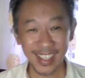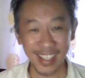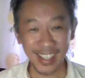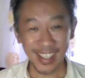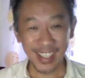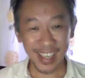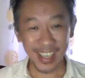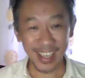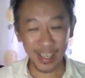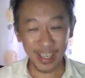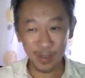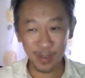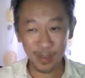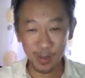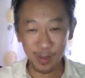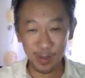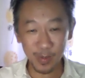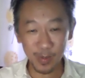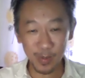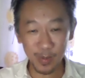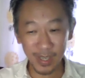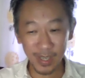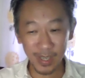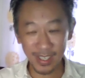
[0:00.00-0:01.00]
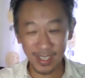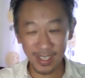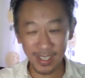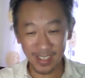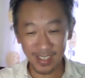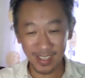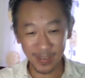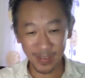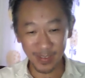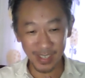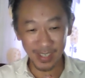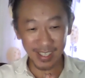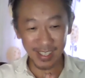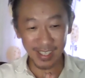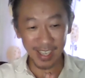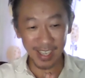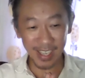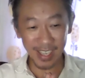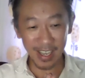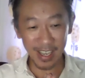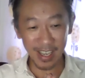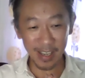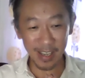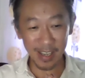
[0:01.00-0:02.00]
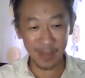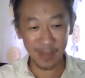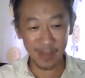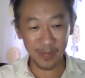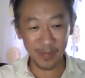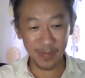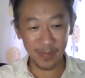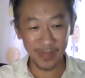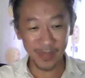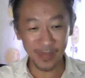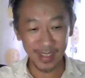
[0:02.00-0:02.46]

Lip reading: Thank you so much for this time.